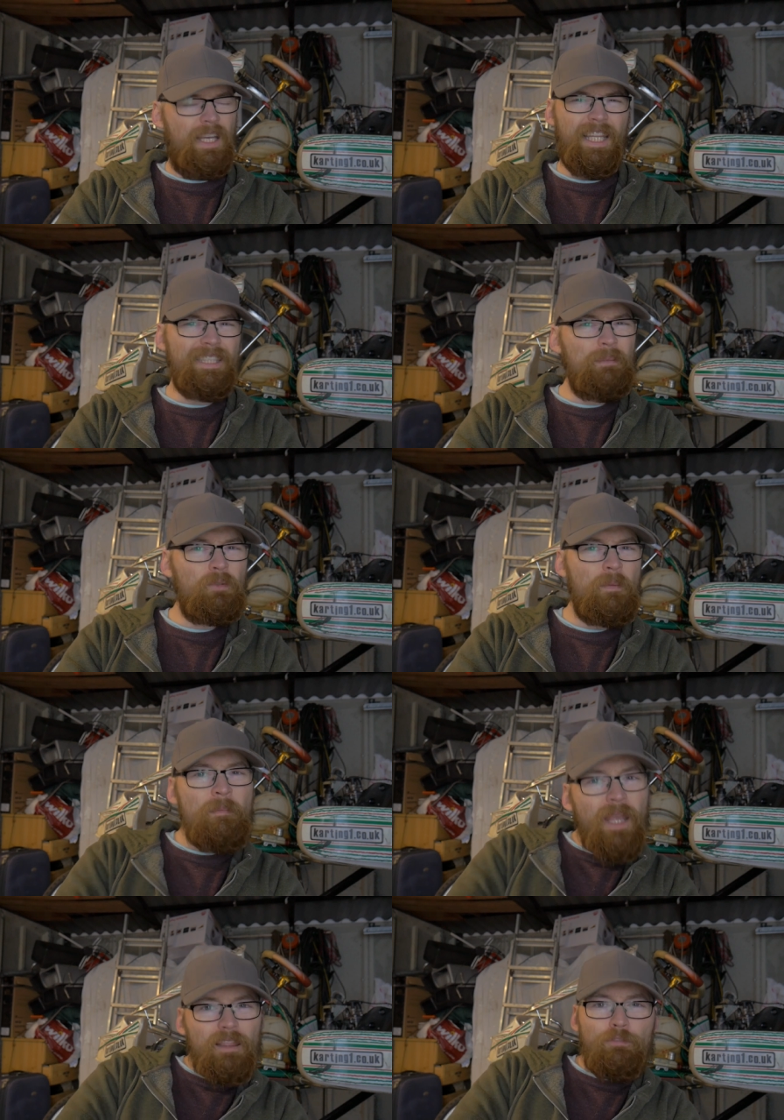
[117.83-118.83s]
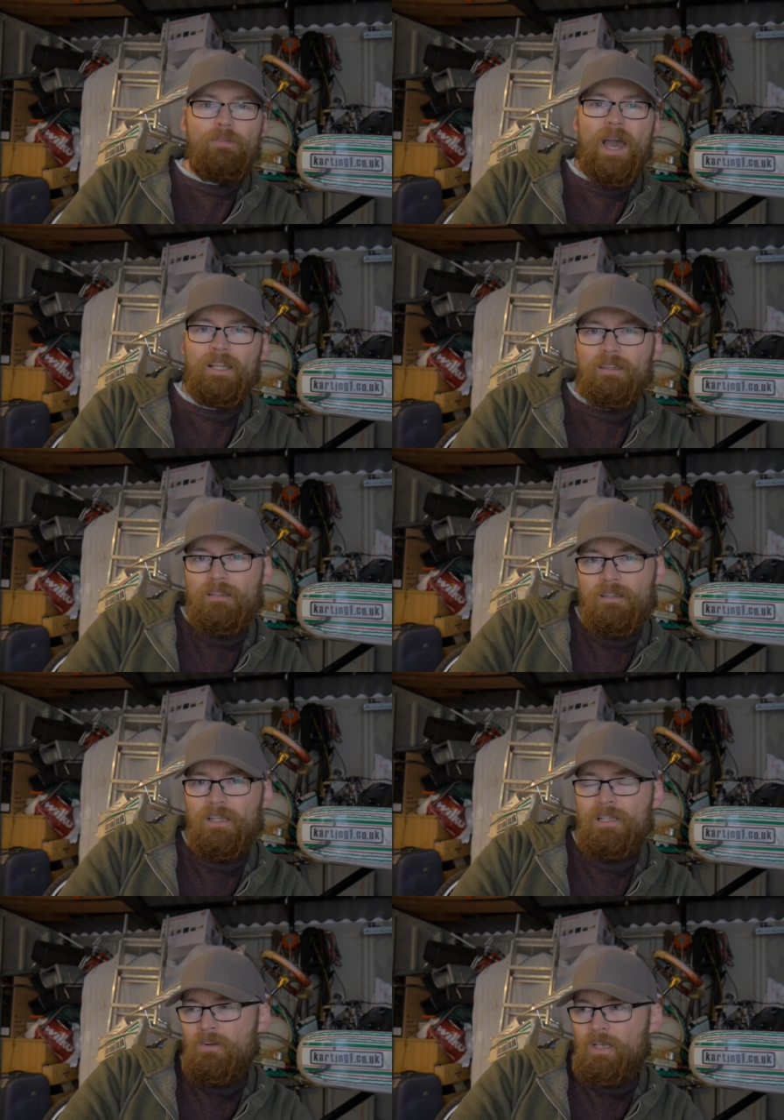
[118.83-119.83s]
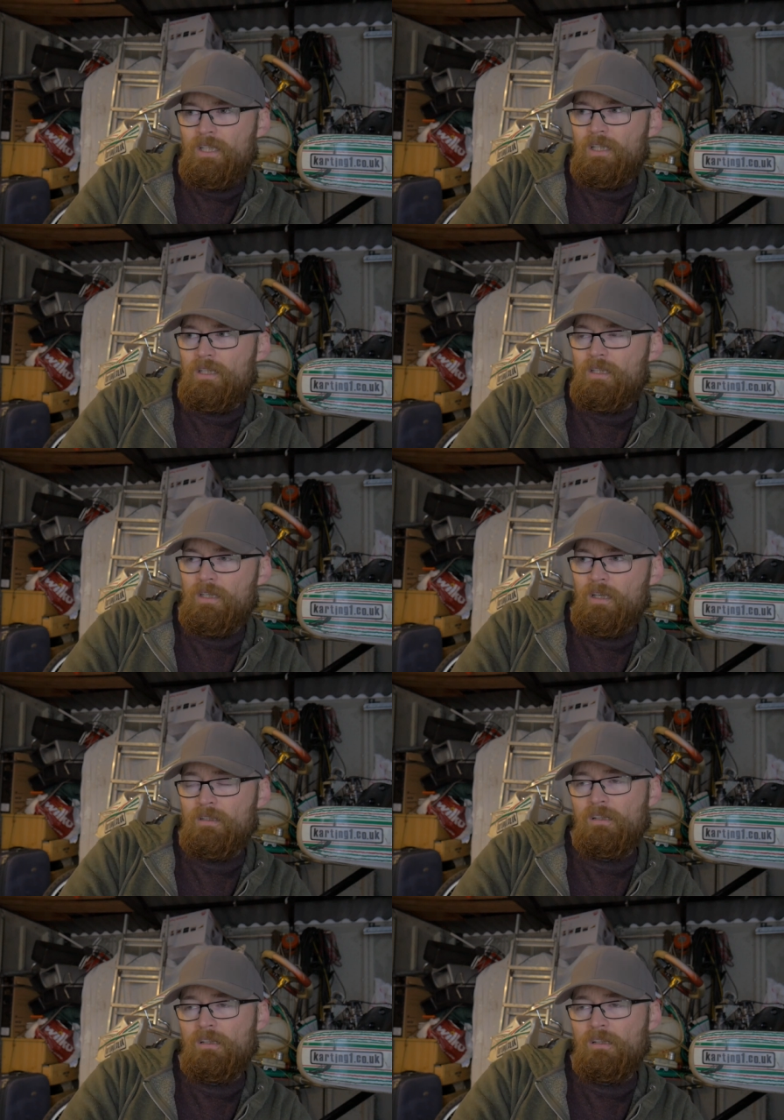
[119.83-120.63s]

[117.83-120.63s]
they seem to omit the fact that in 1966,